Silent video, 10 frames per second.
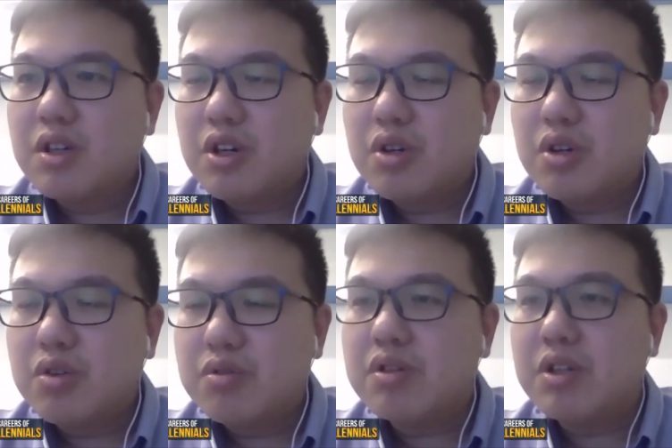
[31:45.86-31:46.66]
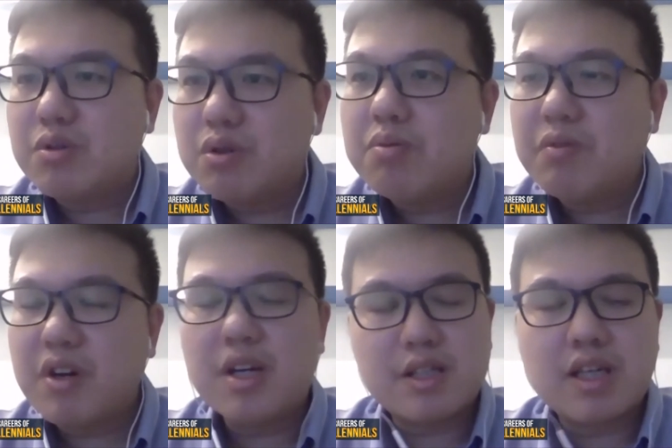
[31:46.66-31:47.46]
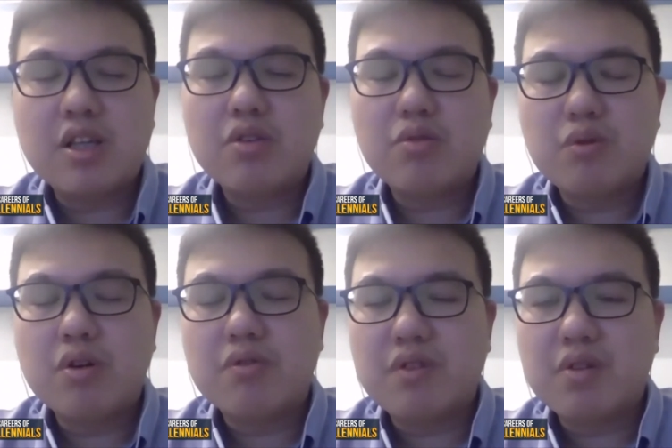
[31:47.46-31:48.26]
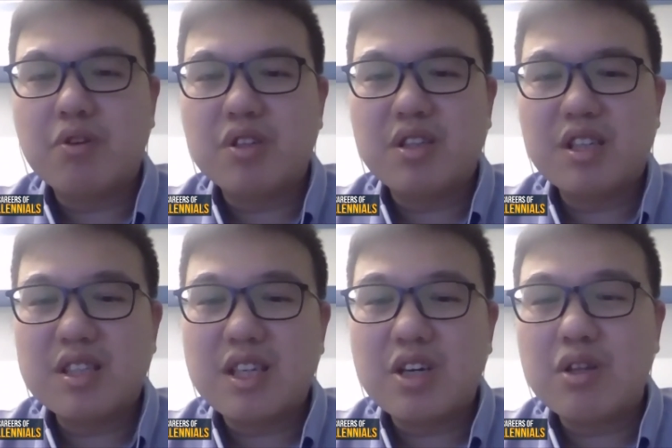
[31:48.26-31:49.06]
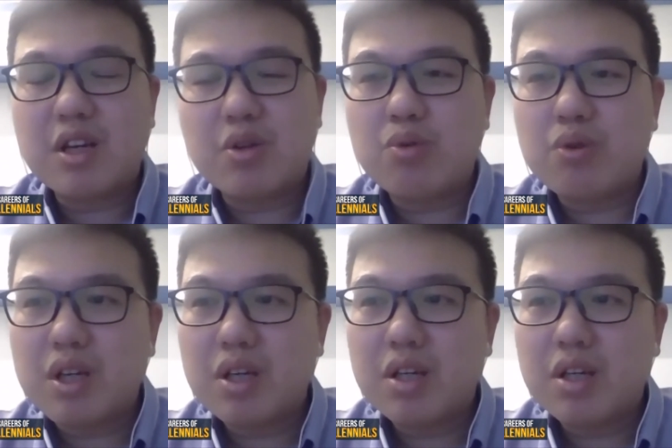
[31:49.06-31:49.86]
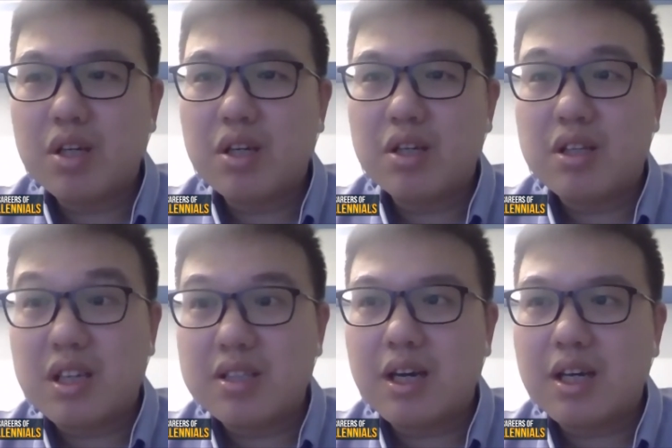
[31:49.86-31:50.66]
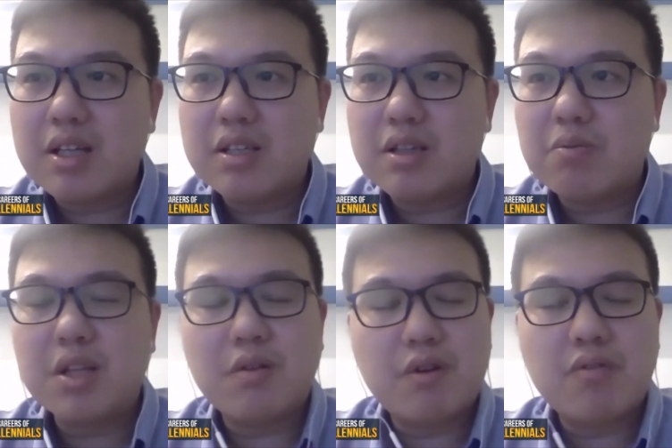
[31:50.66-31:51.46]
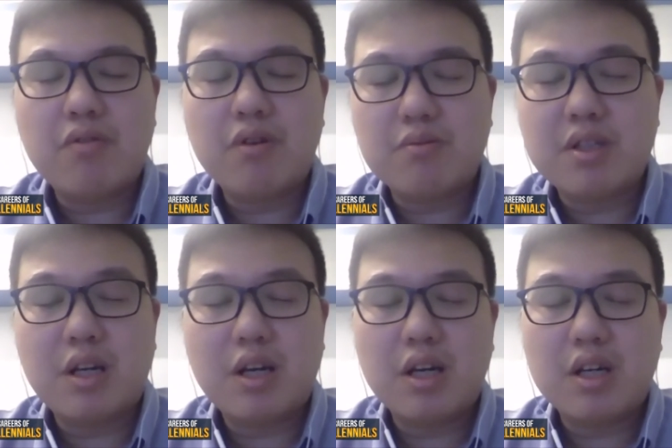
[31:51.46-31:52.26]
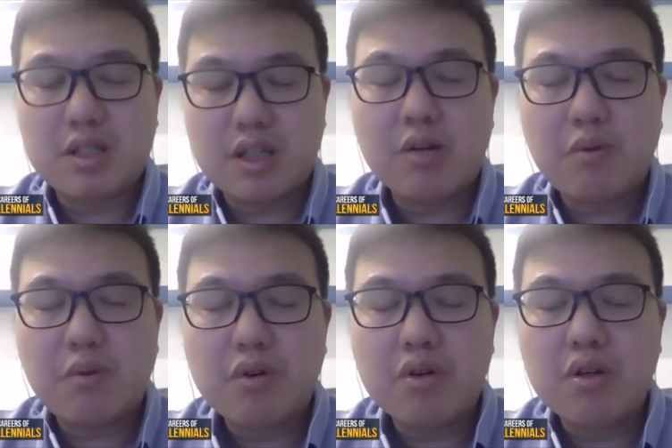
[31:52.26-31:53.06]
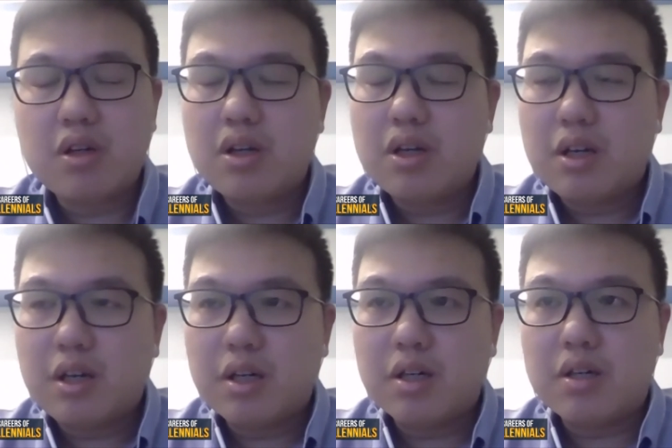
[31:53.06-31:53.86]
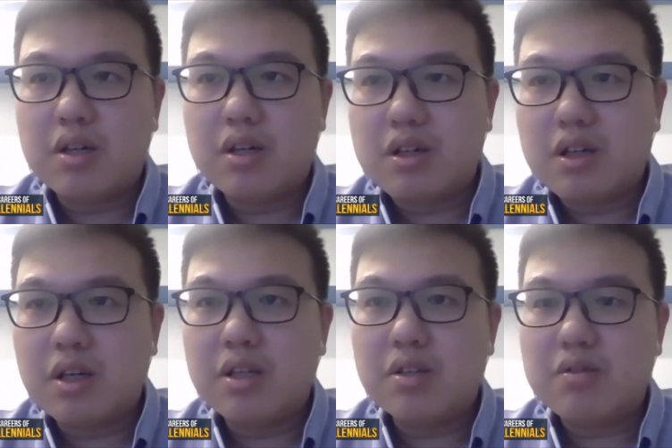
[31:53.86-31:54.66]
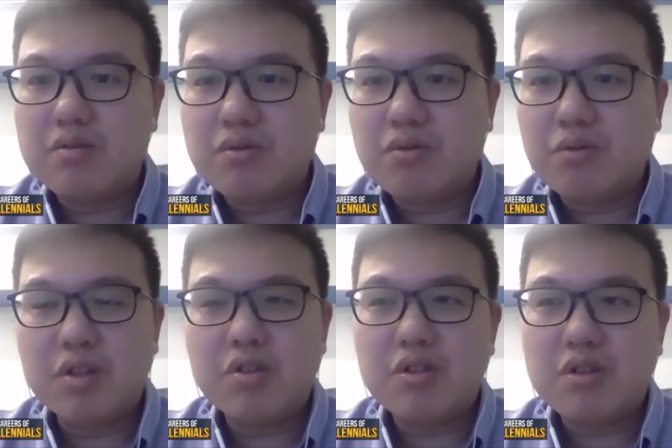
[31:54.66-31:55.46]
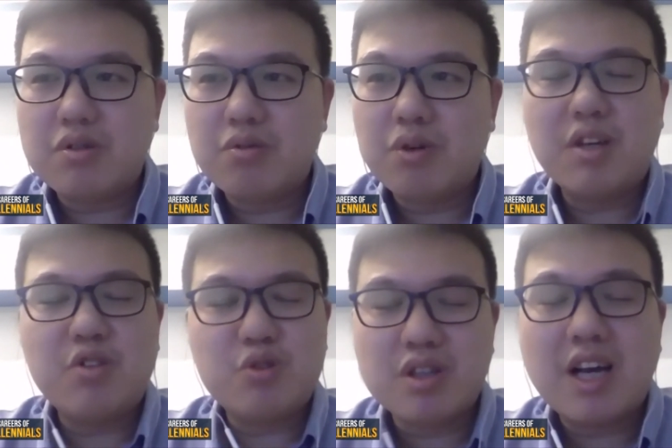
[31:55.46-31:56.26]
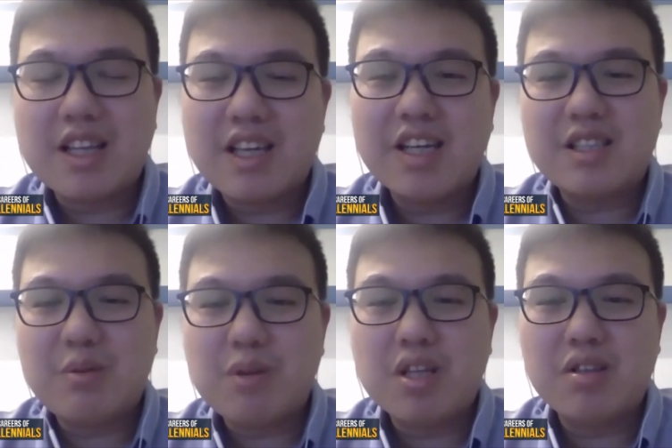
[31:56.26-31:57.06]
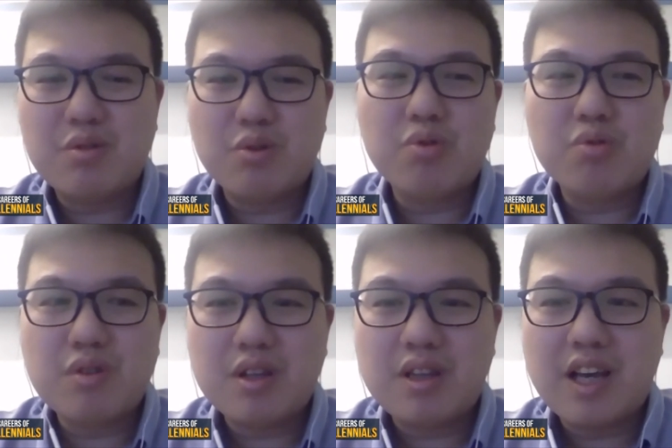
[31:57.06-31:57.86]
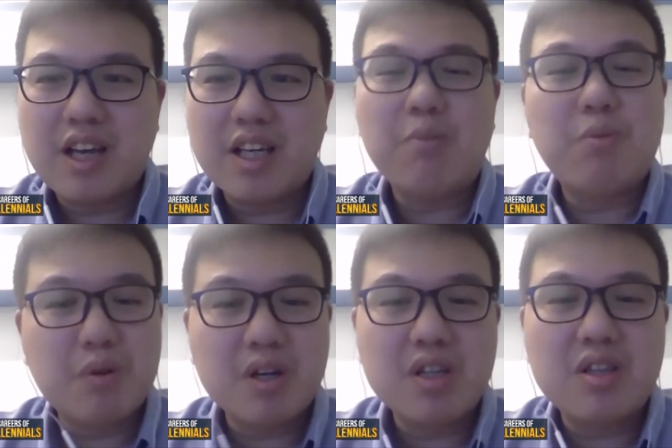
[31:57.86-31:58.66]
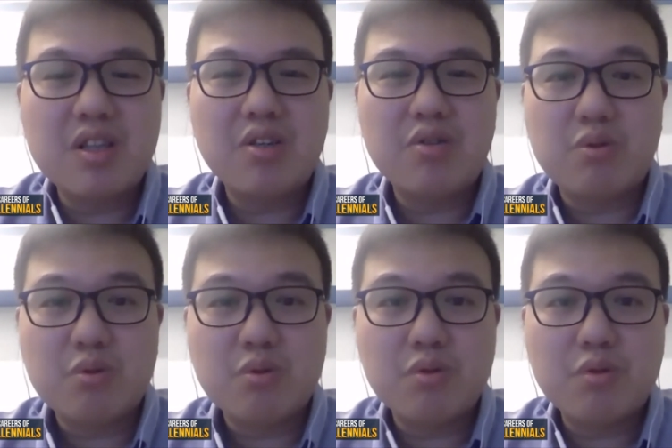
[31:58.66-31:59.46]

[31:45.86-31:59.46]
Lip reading: will be very exciting to work with them because the scale they are doing things at is a bit different from Singapore, and we shouldn't underestimate their capability to do